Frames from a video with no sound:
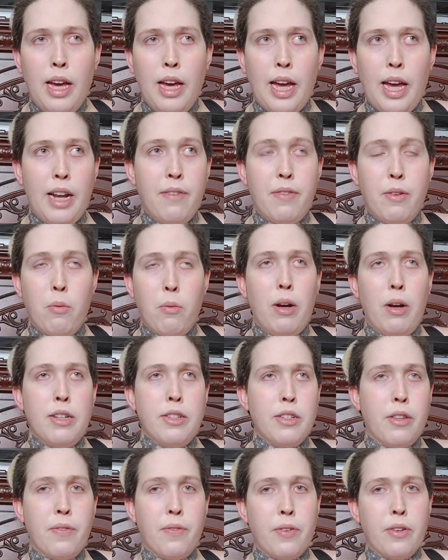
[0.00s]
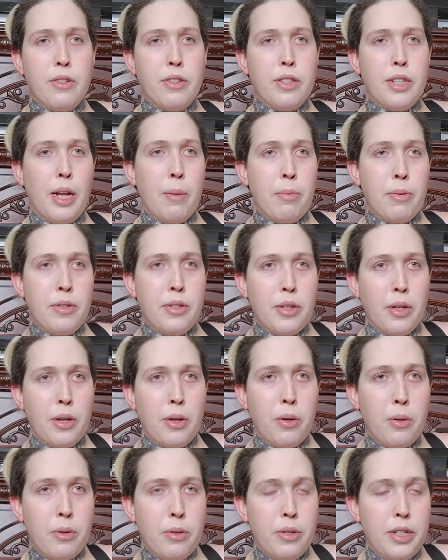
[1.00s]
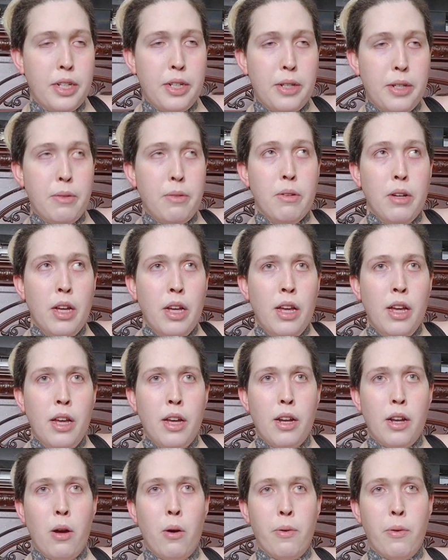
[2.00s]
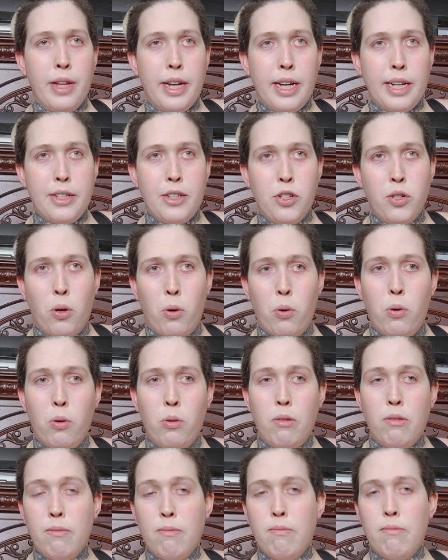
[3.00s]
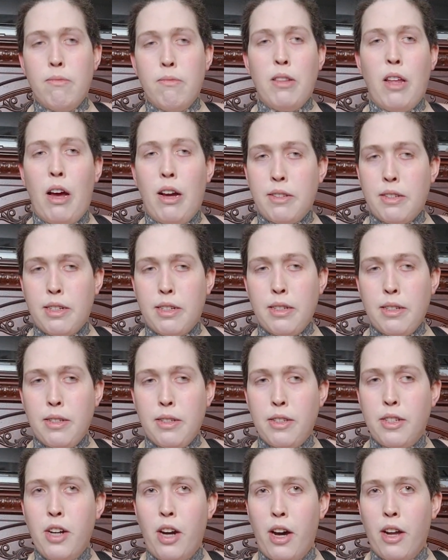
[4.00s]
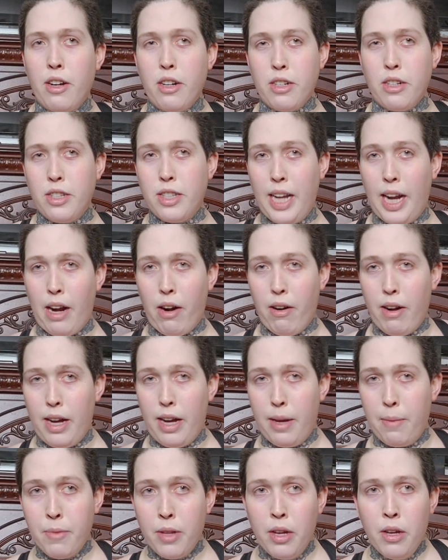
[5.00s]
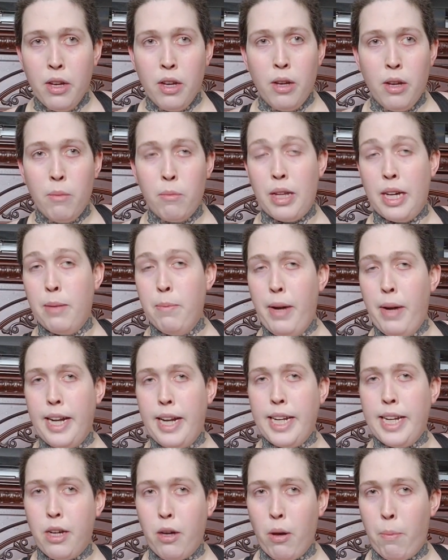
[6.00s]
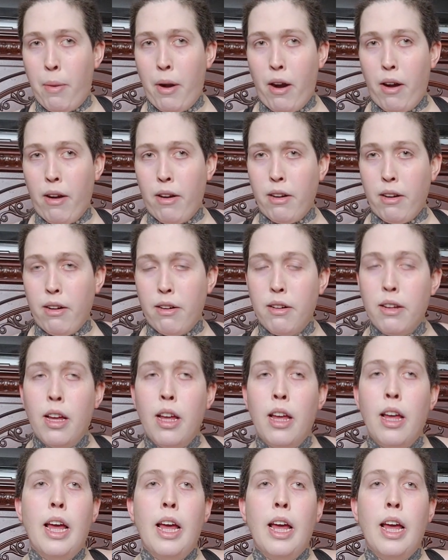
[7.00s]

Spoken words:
And if you watch the first episode, you know that Joel lost his daughter, Sarah, played by Nico Parker.